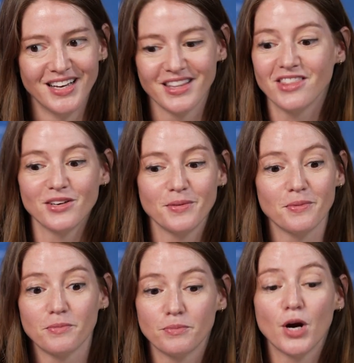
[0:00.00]
that they
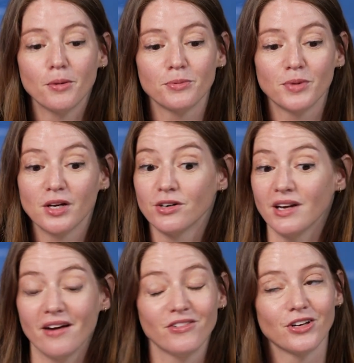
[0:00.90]
probably are
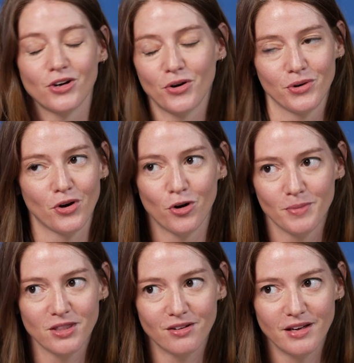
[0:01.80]
never going to own a
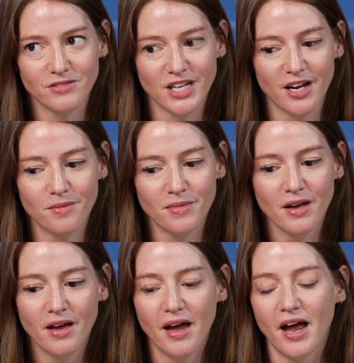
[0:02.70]
home in their lifetime.
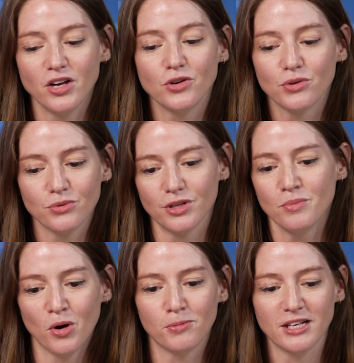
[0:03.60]
And you can really
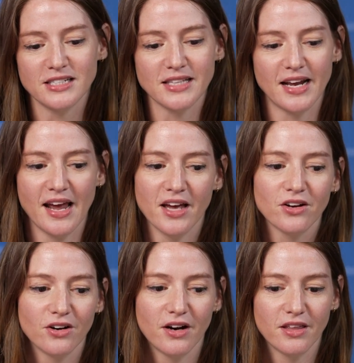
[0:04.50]
mobilize that
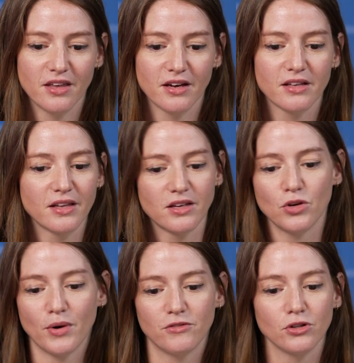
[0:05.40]
anger, I think.
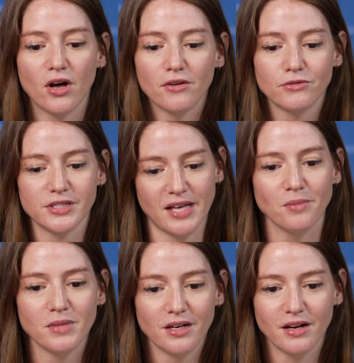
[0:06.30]
You have a lot of
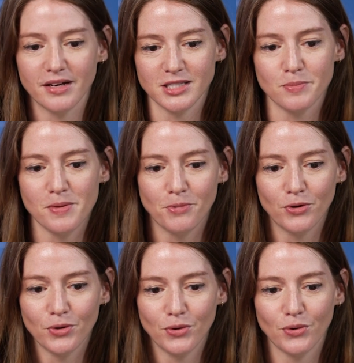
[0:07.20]
resentment against
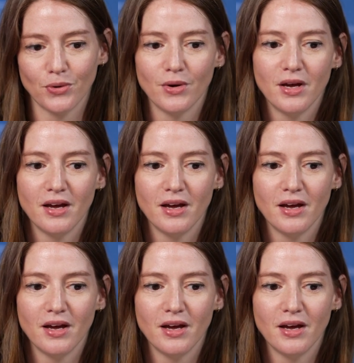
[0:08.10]
people who